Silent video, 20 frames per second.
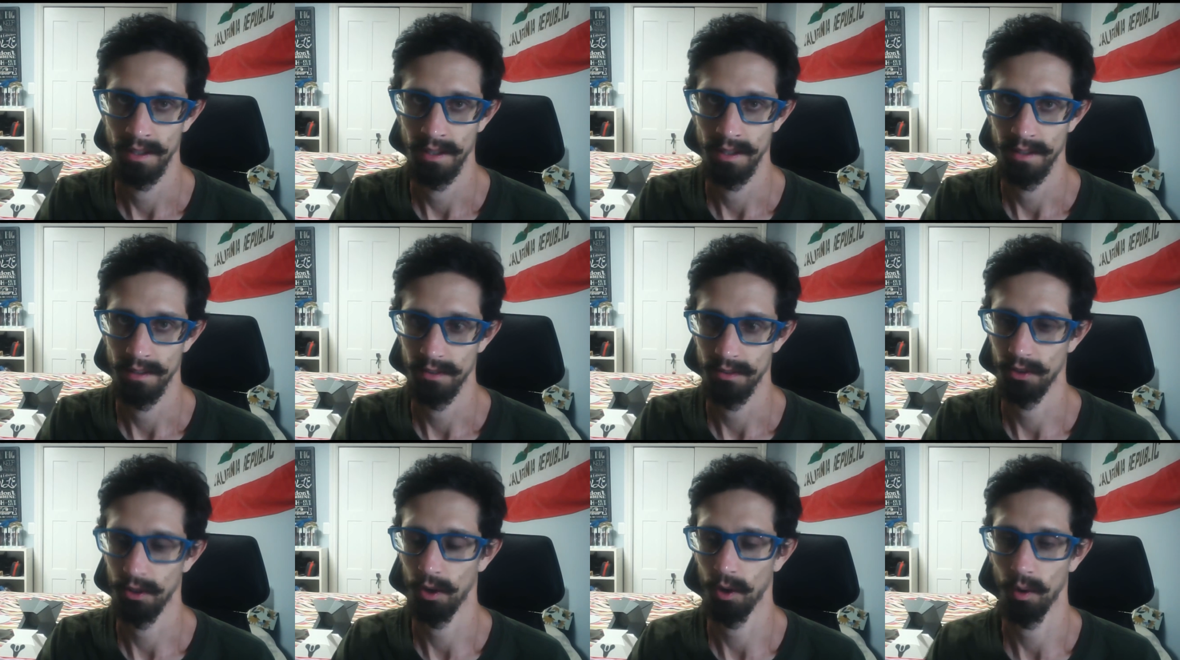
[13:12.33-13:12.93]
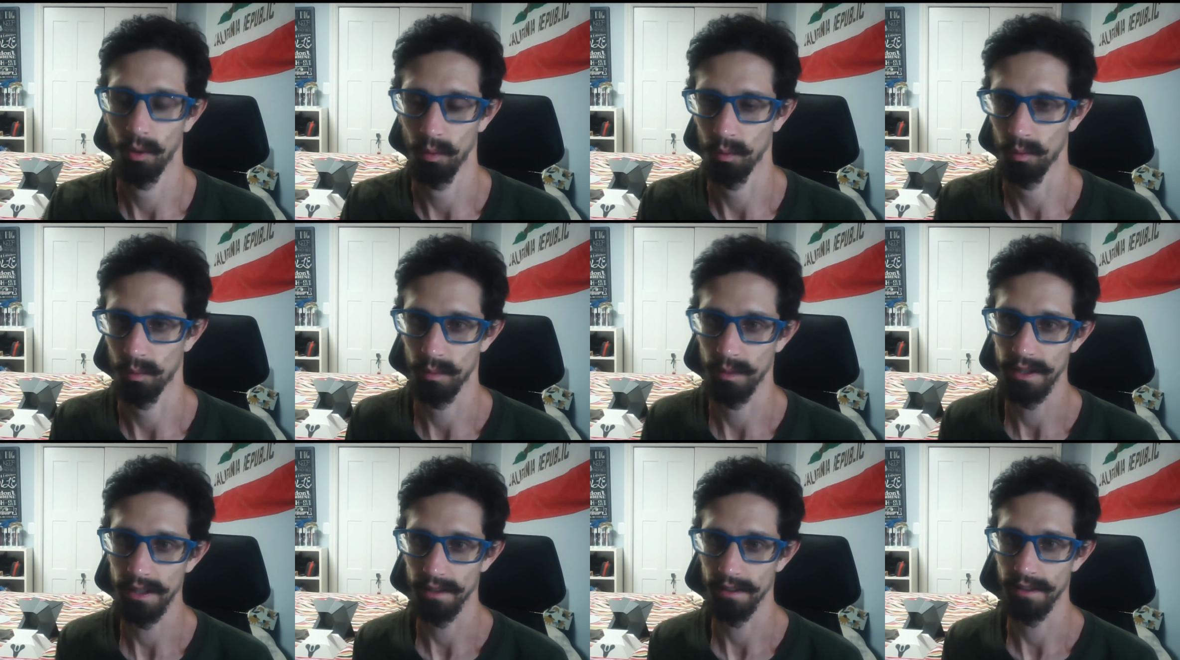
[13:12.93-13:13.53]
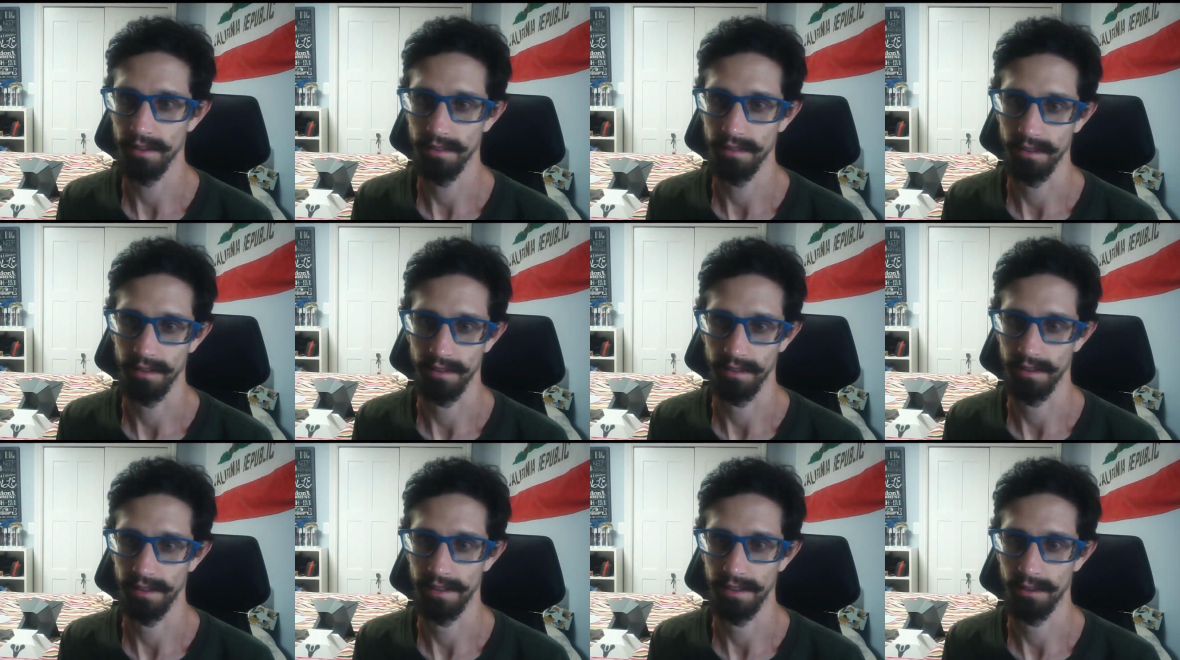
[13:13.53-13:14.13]
So
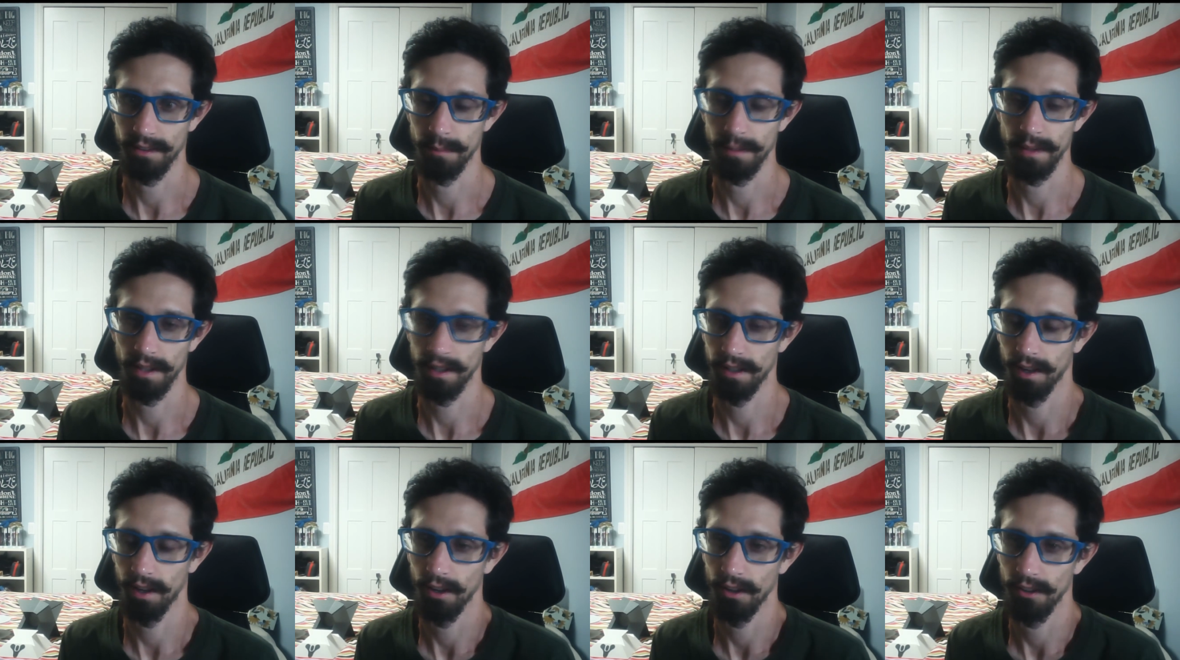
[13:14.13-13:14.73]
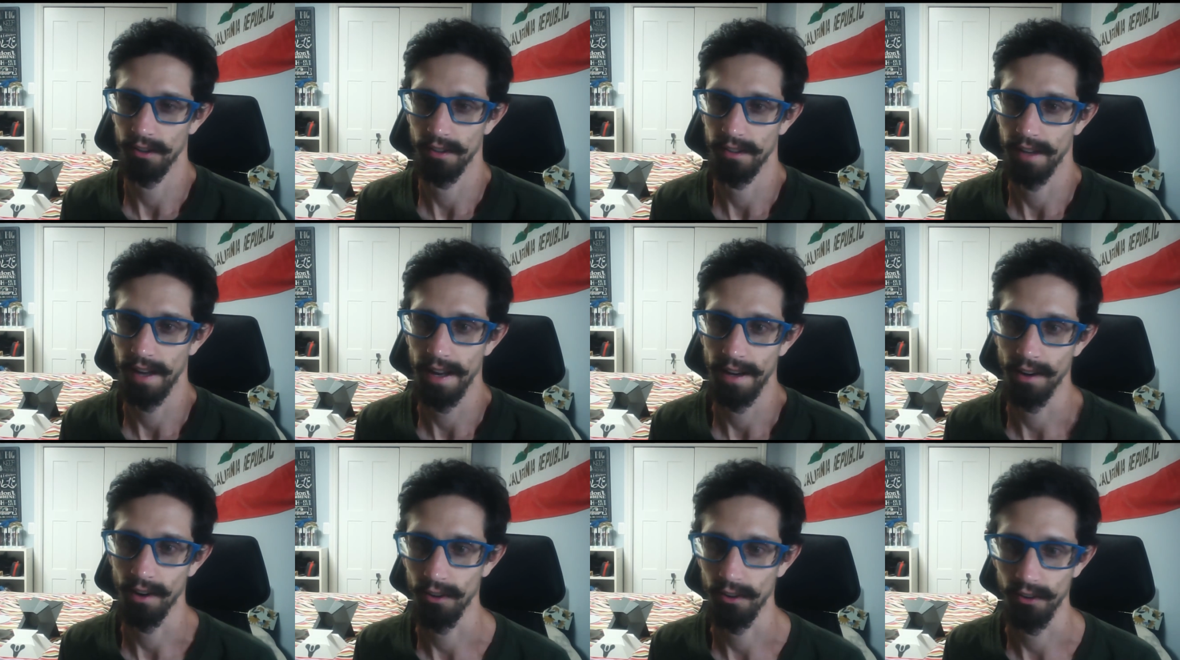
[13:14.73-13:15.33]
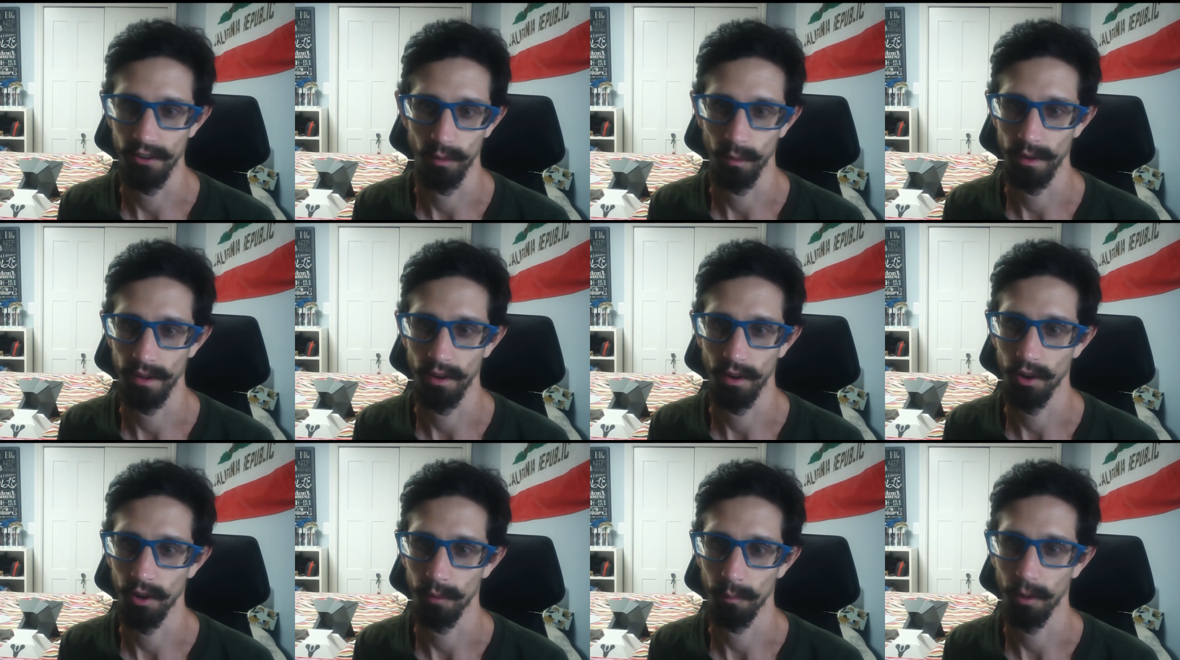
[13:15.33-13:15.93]
realistically, it could be like $110,
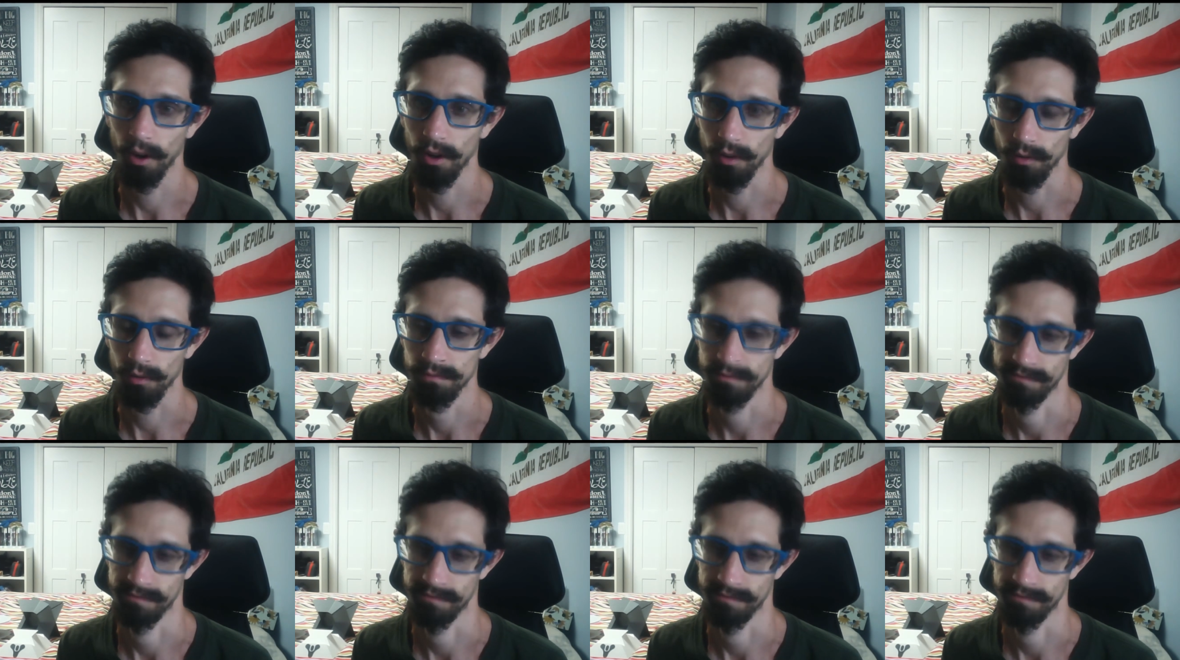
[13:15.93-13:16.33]
$120 model,